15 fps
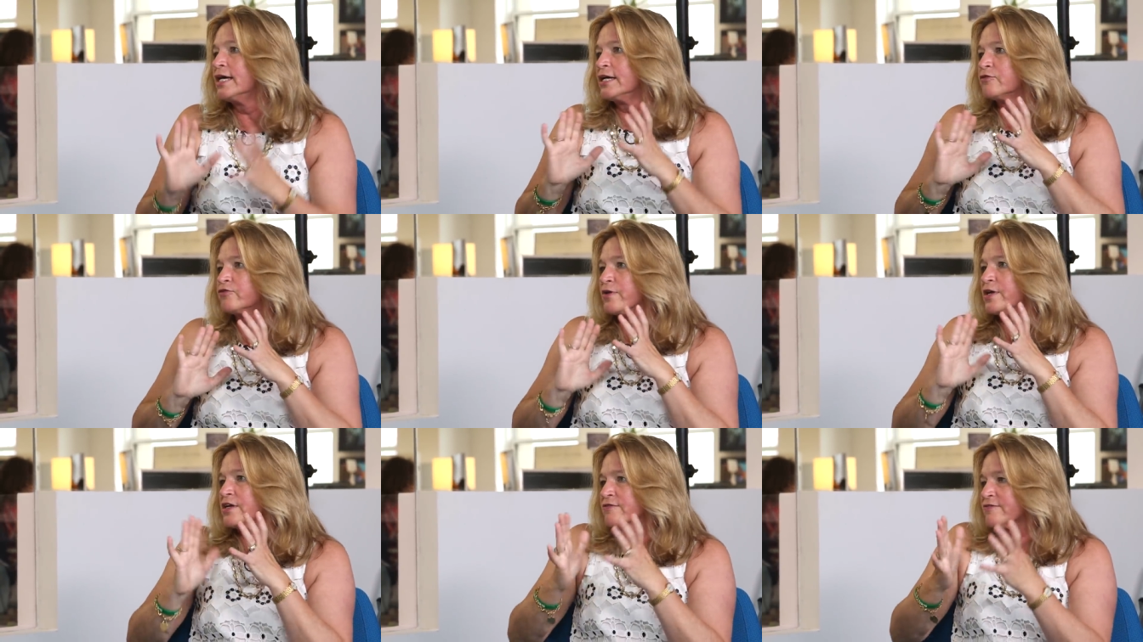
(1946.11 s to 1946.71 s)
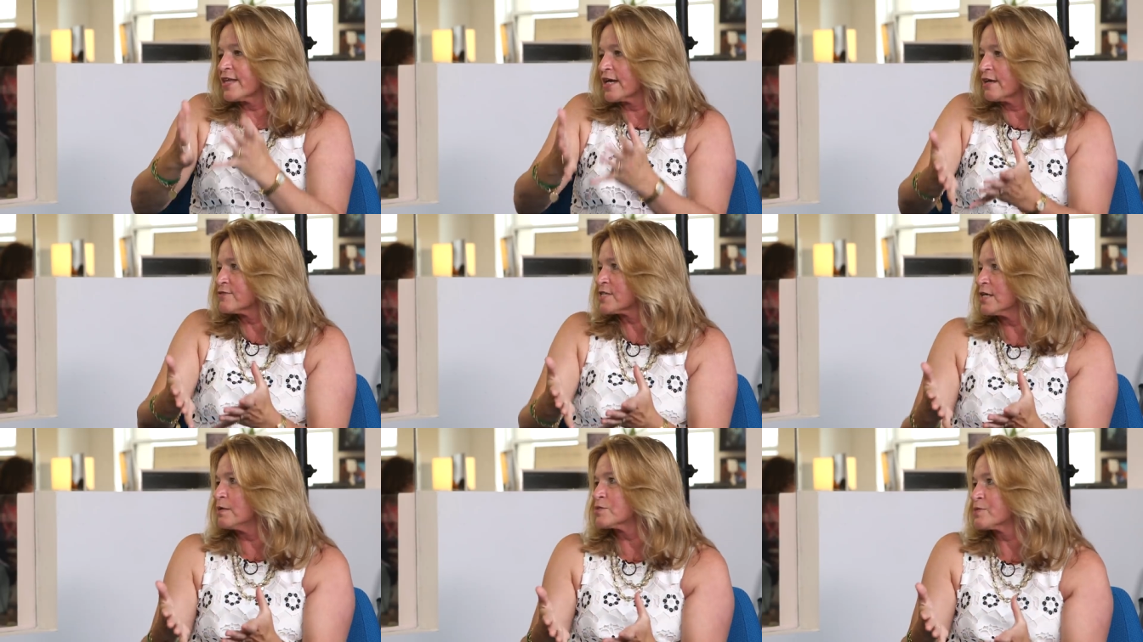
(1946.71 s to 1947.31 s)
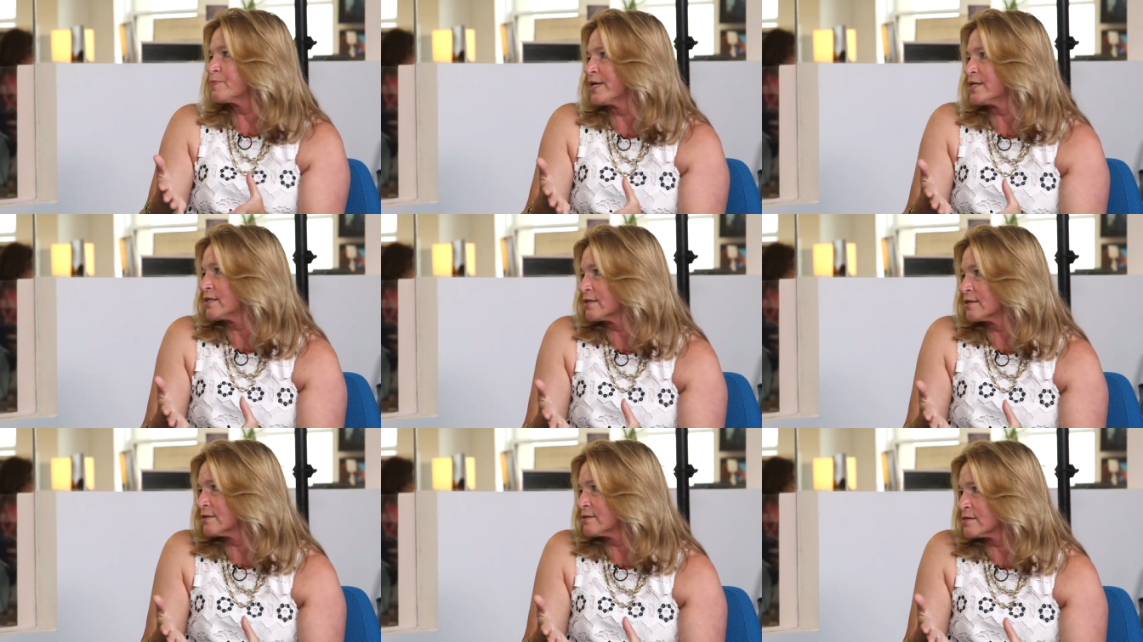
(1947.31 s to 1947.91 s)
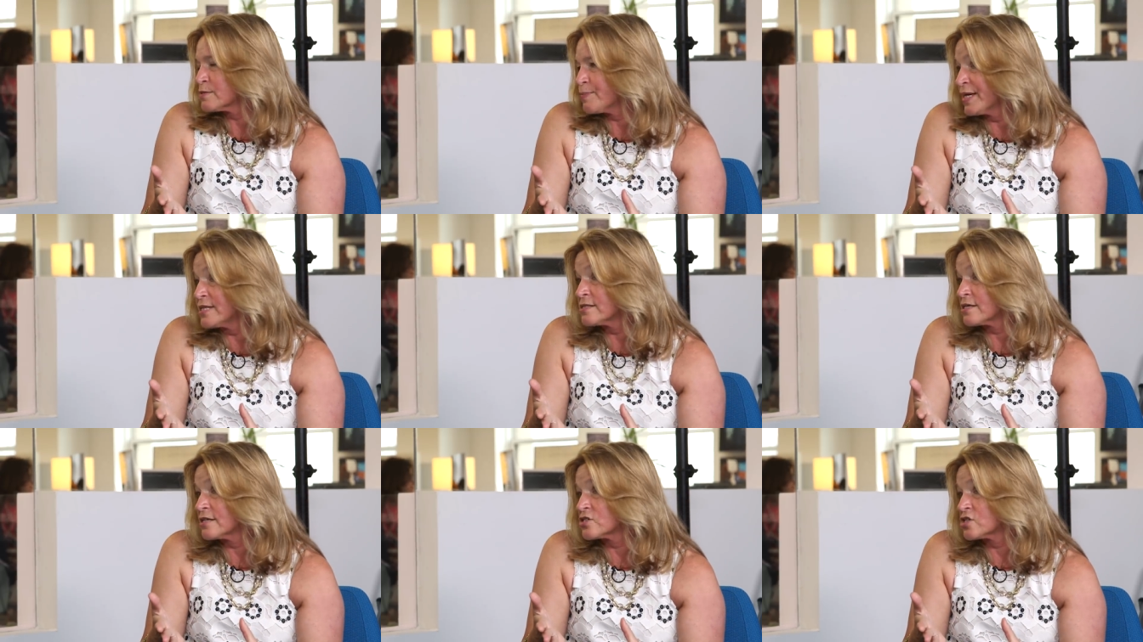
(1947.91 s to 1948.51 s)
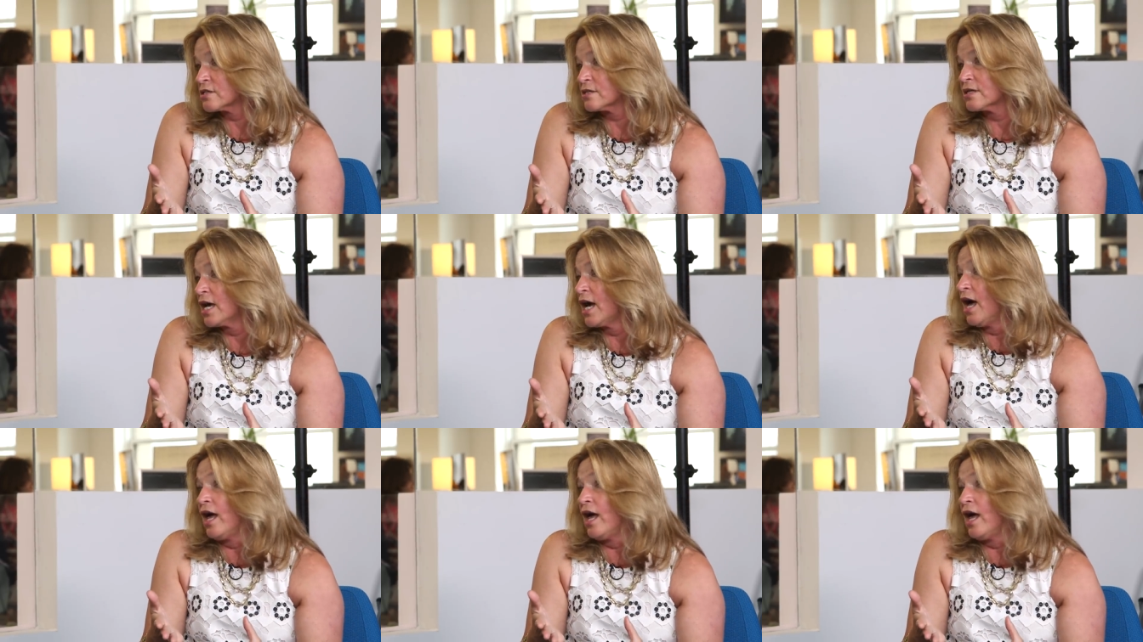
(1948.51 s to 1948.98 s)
If, if they have to keep spending it on the space station,